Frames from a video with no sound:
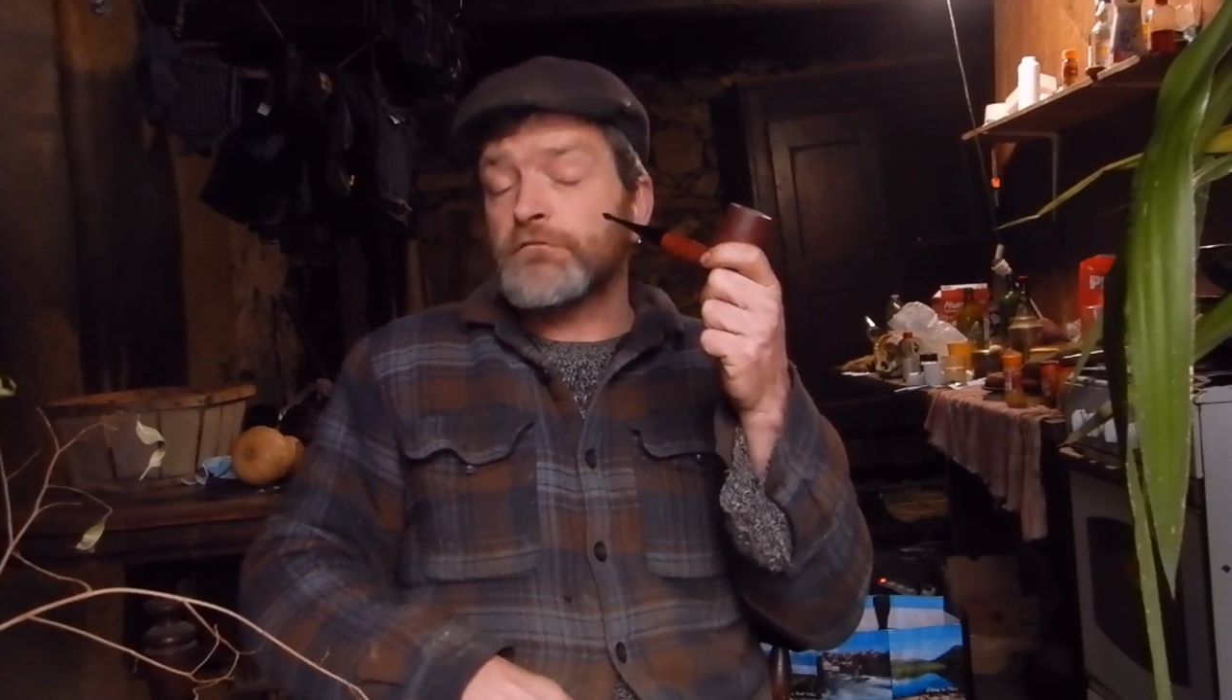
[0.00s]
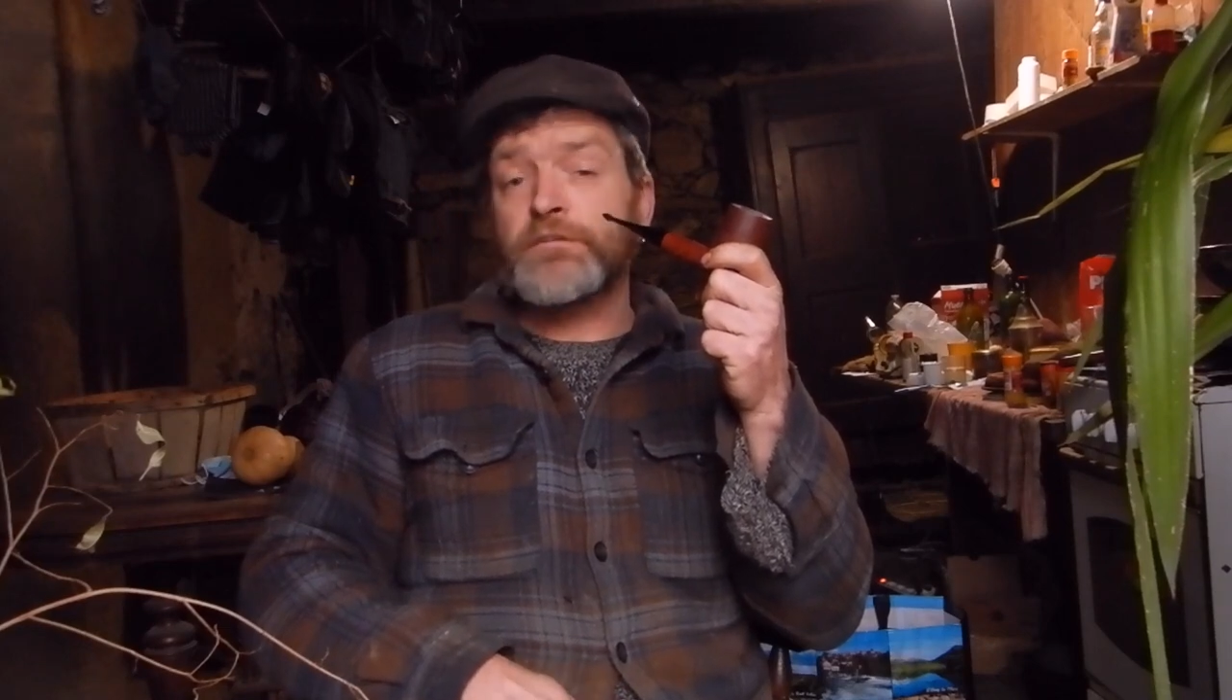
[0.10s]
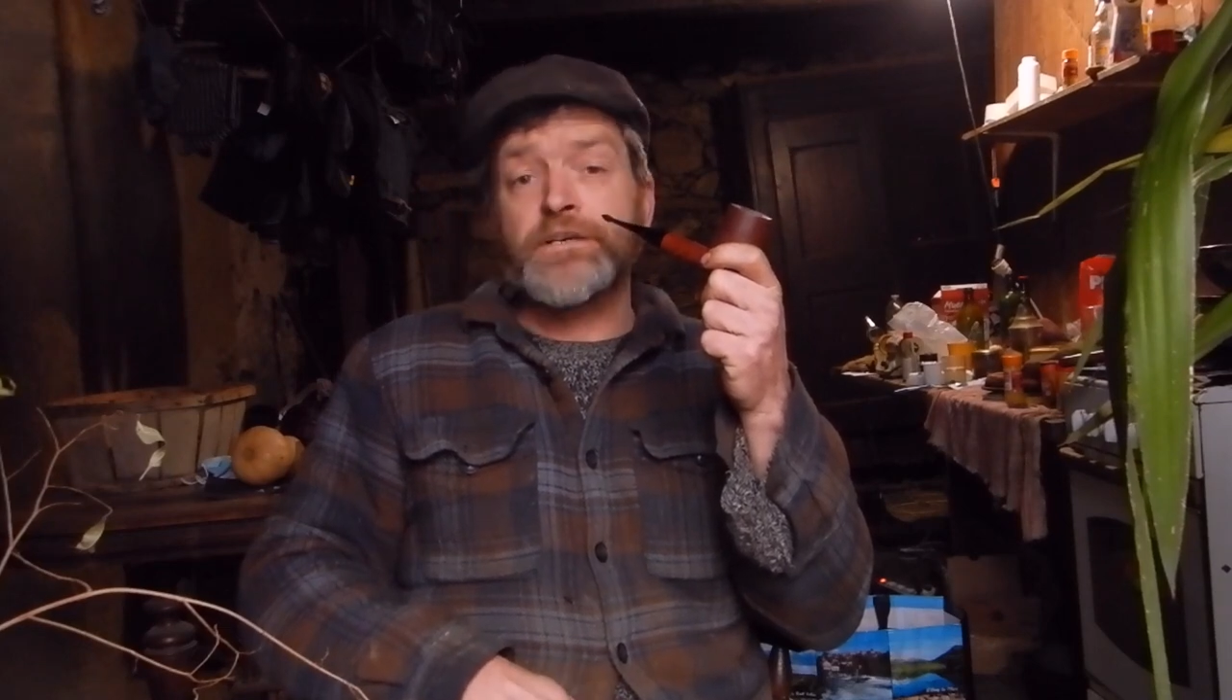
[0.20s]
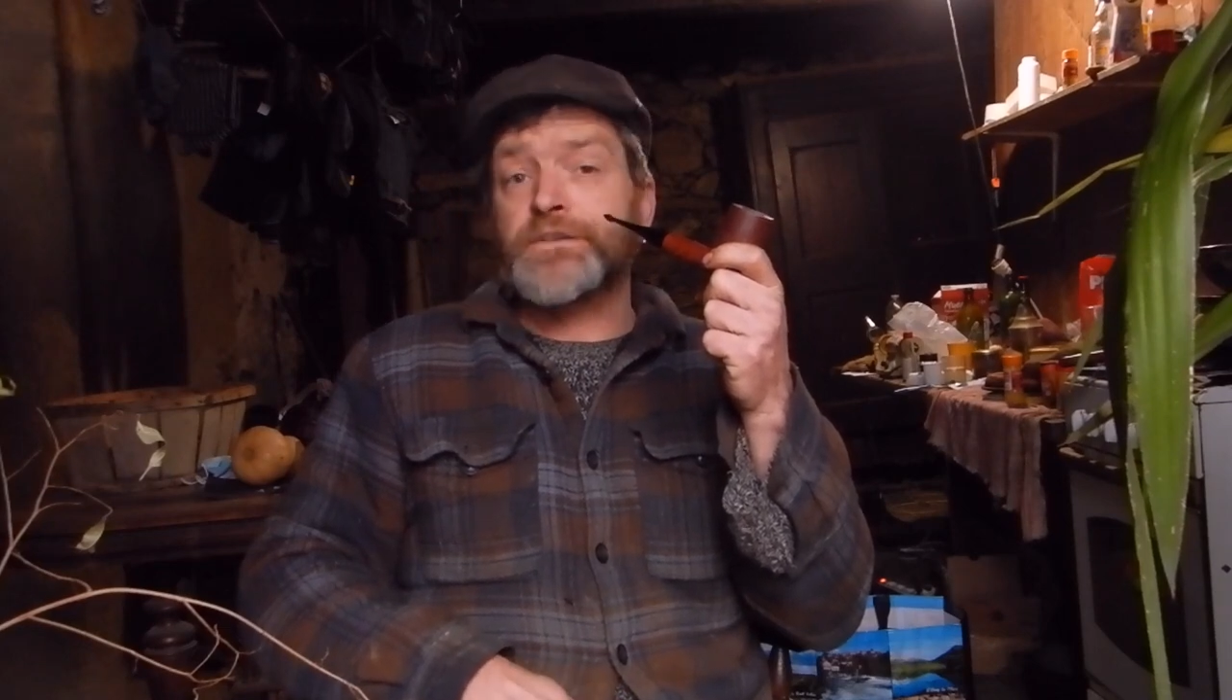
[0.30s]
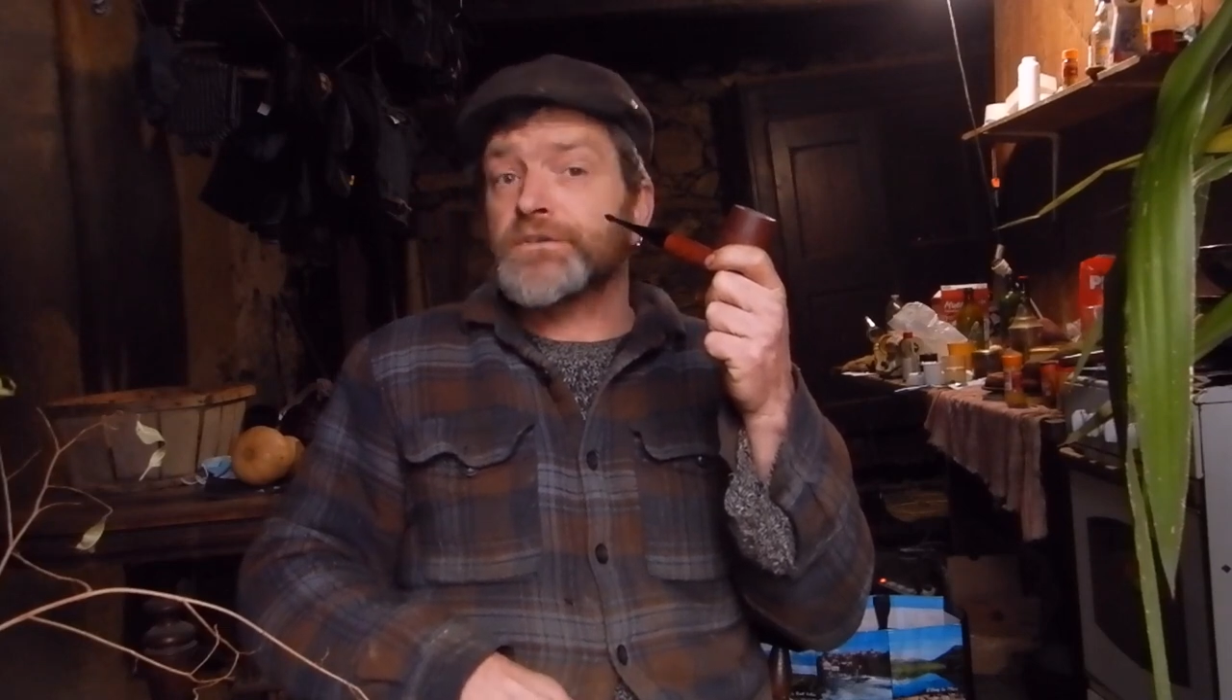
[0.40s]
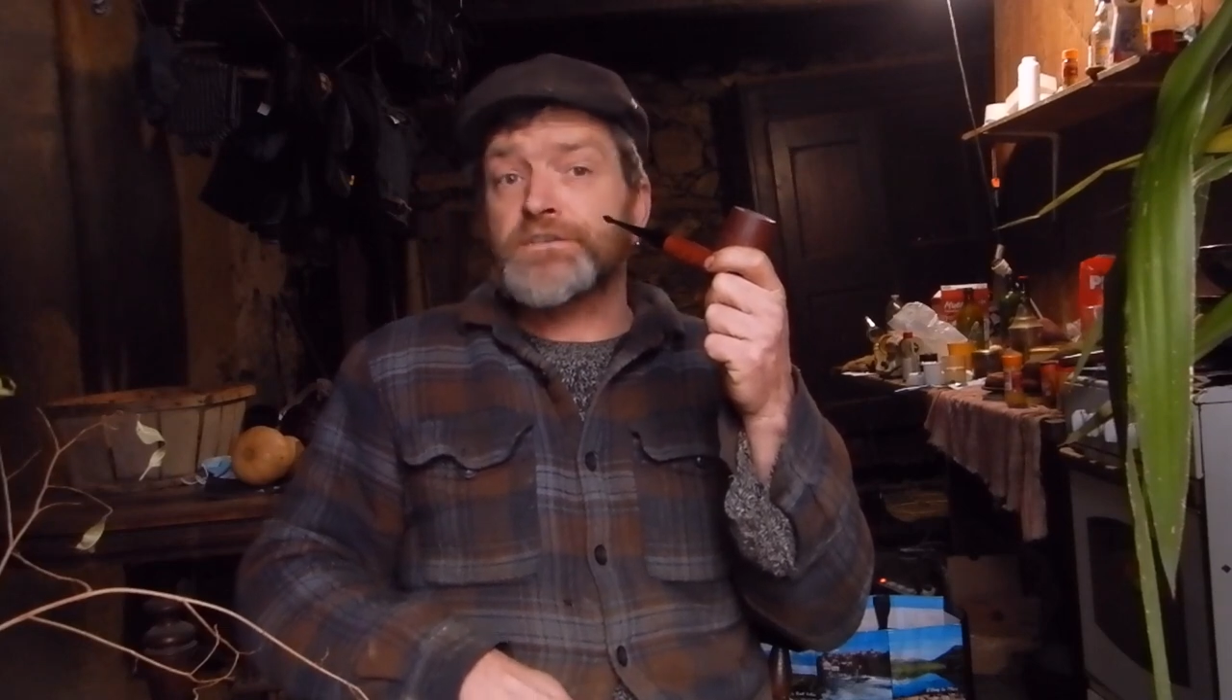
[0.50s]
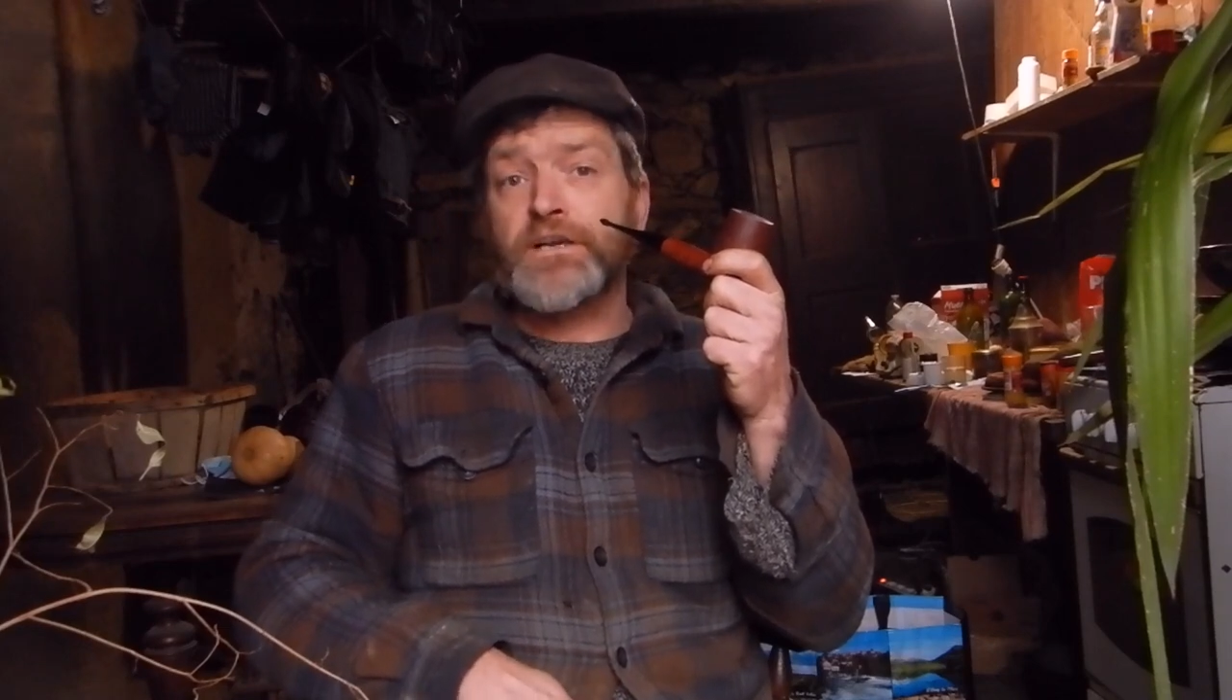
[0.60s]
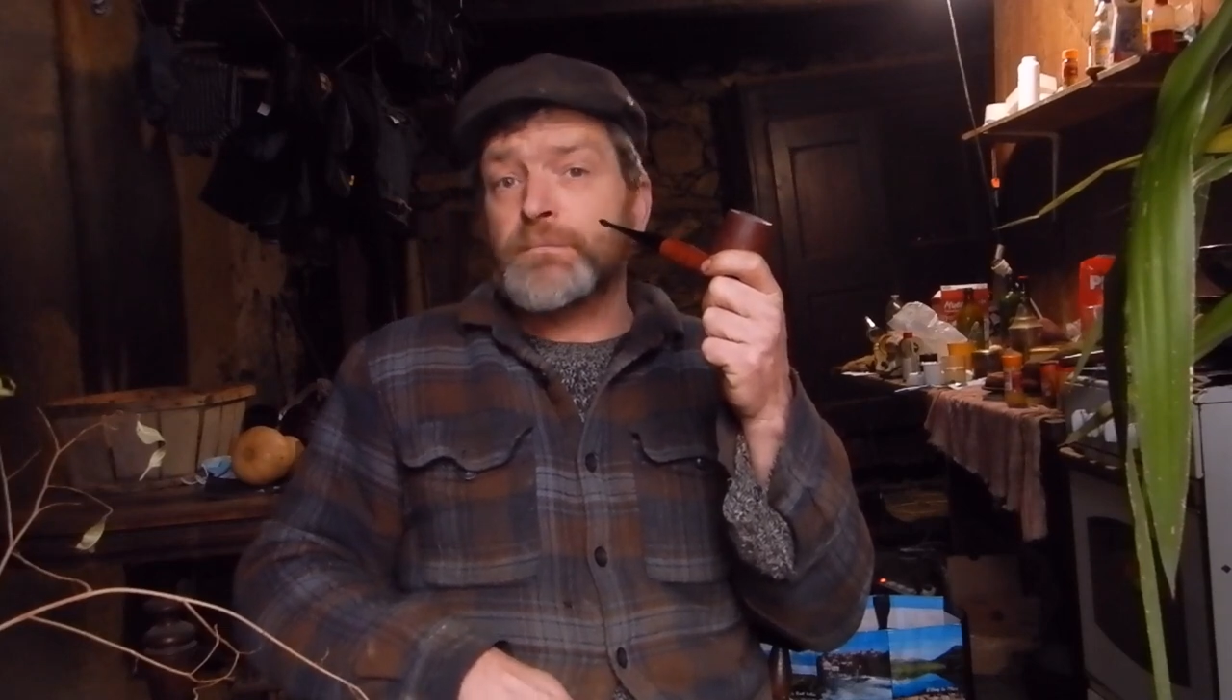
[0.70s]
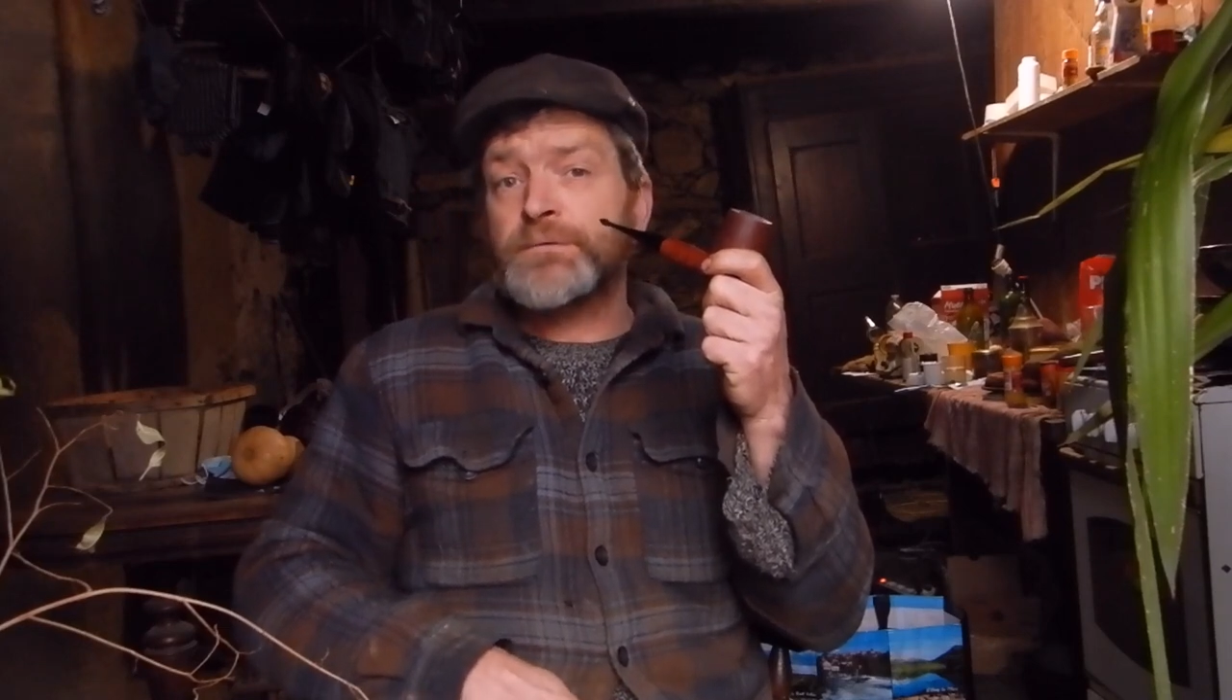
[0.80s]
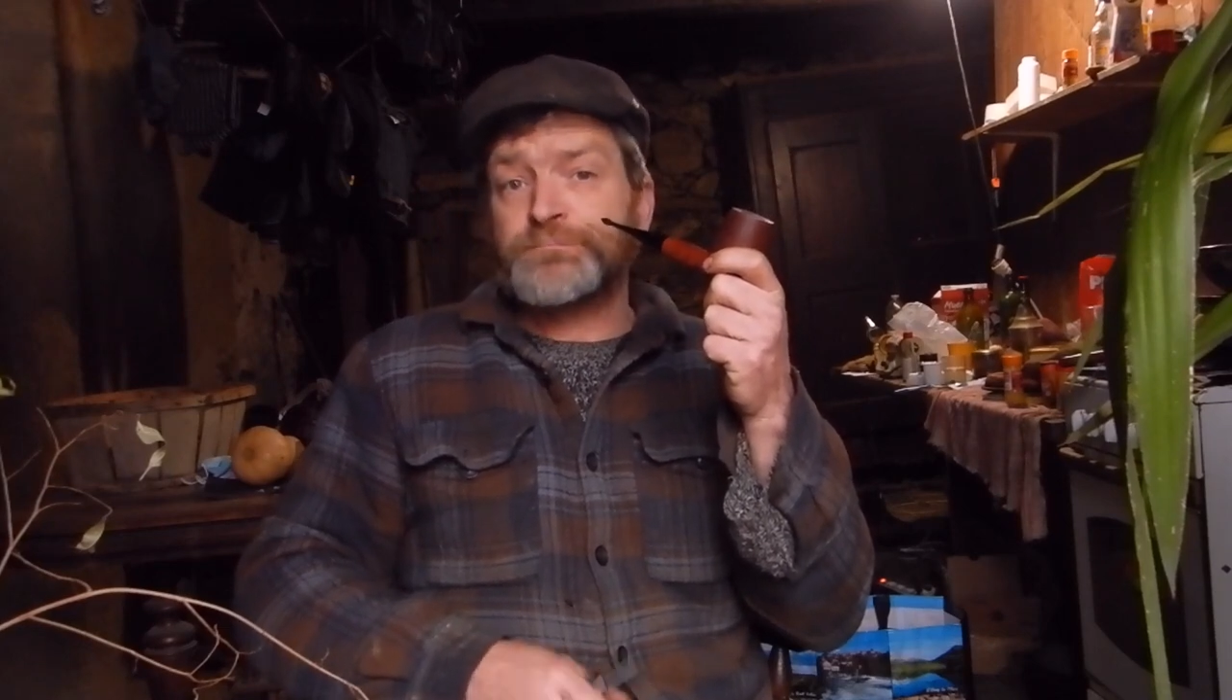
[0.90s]
of it in the
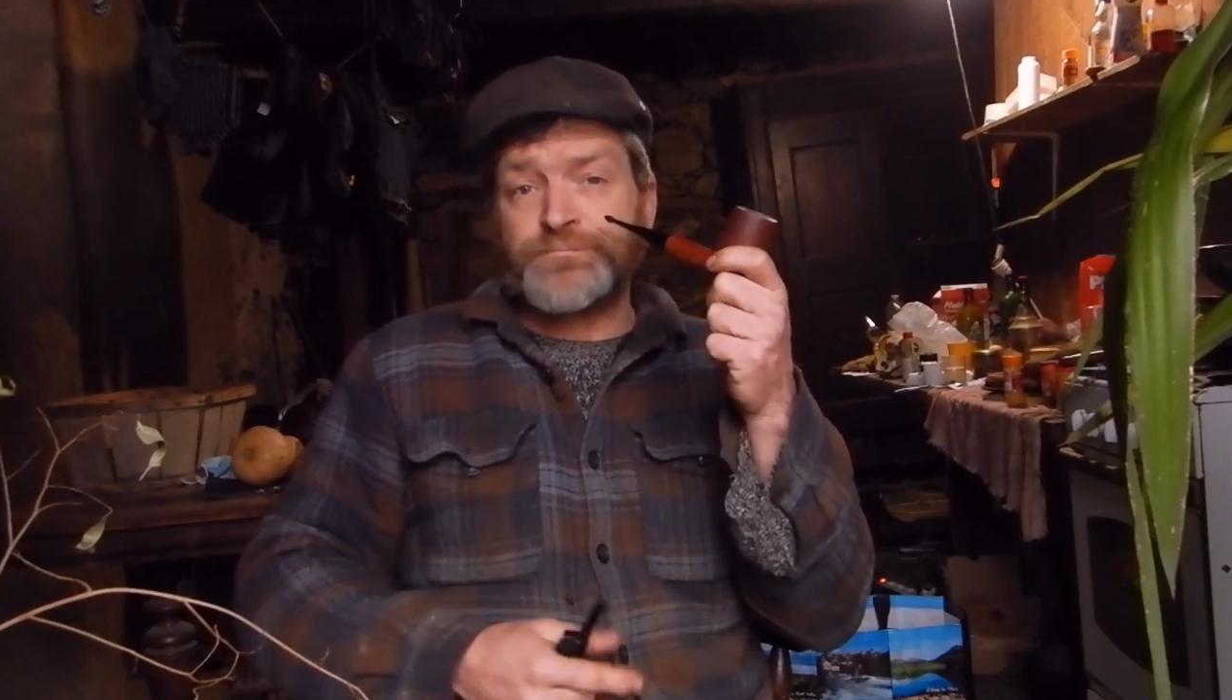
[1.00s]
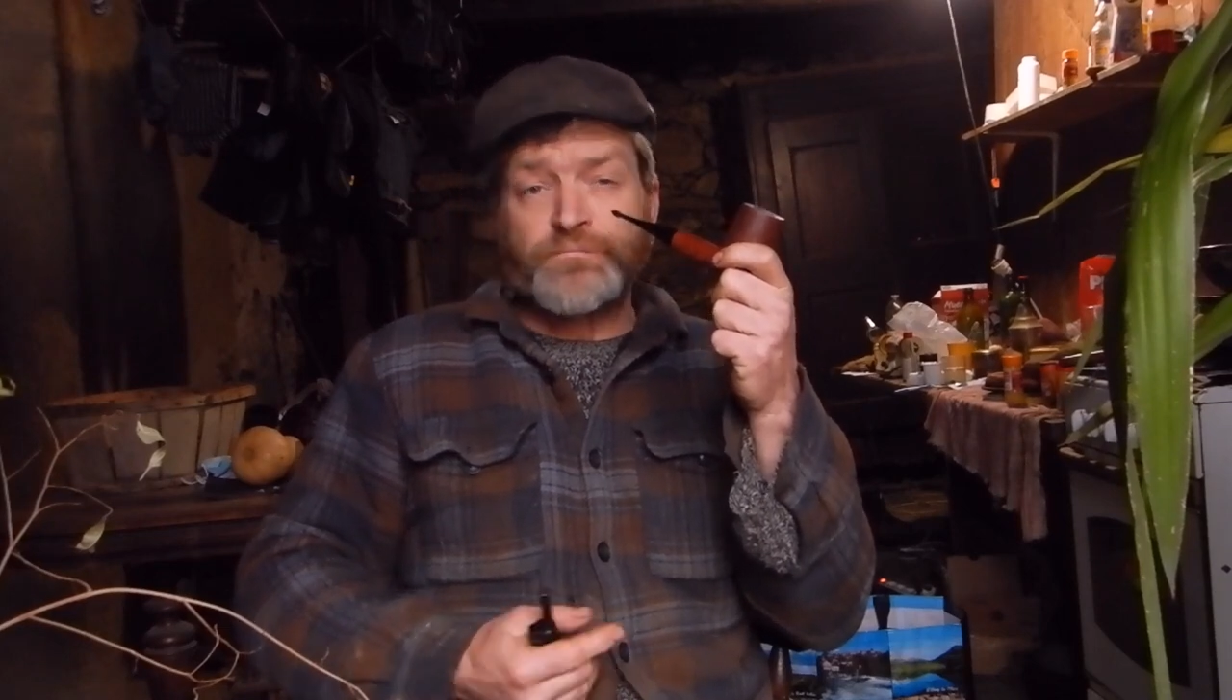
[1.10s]
summer.